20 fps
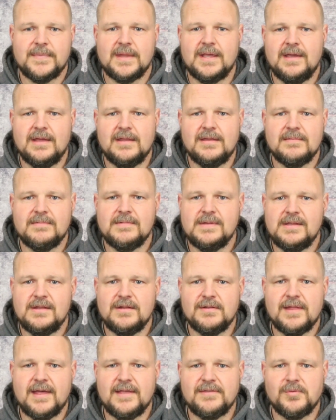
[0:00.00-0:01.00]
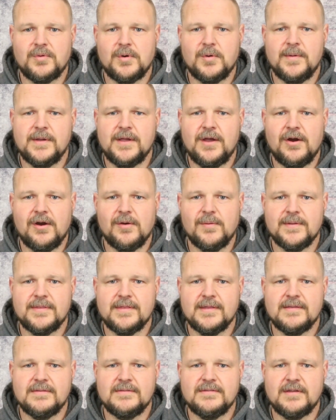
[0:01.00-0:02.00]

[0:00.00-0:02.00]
and you know that's where we are with it.